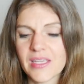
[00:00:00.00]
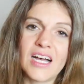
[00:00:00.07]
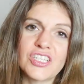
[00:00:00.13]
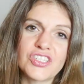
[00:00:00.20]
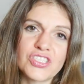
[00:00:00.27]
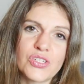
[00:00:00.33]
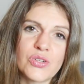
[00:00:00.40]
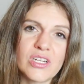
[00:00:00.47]
A
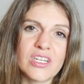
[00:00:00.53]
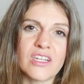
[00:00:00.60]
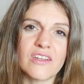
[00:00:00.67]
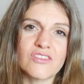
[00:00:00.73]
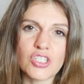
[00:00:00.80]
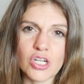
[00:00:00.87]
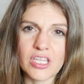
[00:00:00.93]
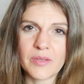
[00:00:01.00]
student
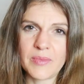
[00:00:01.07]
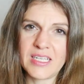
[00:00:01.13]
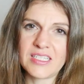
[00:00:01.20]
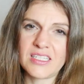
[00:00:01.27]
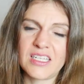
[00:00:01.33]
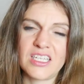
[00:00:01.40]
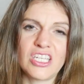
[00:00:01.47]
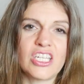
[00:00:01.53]
of Charlotte
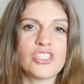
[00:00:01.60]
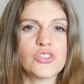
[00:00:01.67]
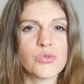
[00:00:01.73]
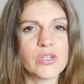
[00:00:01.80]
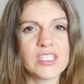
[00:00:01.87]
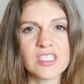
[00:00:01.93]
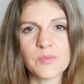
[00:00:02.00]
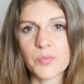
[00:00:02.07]
Mason
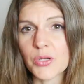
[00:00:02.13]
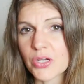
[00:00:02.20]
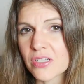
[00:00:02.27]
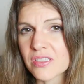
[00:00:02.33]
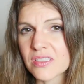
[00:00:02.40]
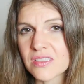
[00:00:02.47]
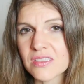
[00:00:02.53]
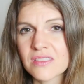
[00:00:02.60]
enjoys
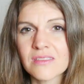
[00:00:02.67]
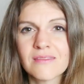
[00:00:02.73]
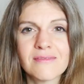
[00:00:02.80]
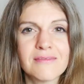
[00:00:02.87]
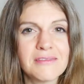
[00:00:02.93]
books,